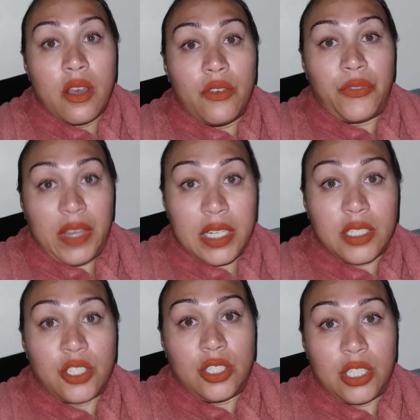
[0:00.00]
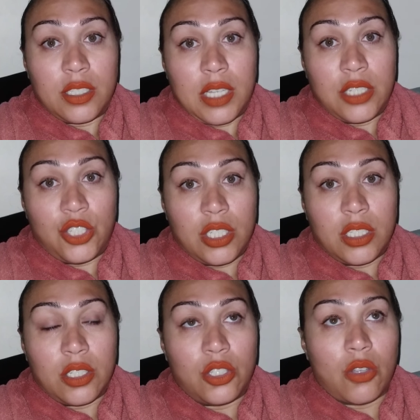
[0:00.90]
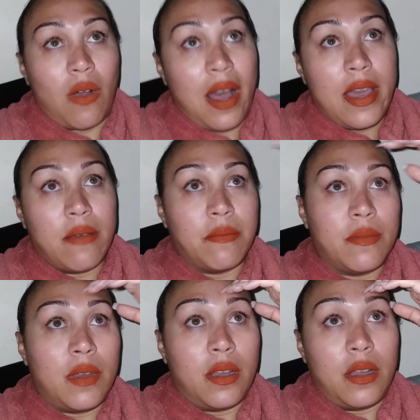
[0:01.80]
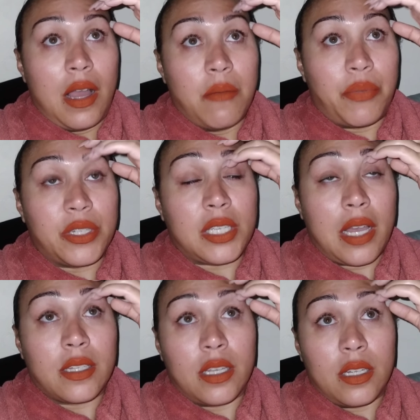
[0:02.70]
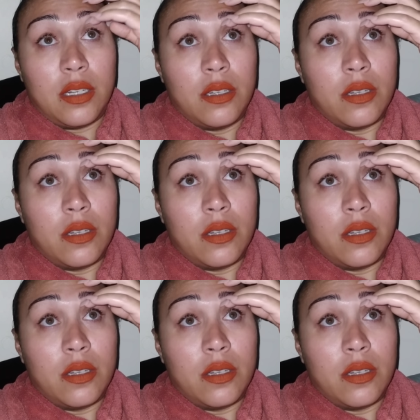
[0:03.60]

Phoenix is just like Jesus, so I'm protected.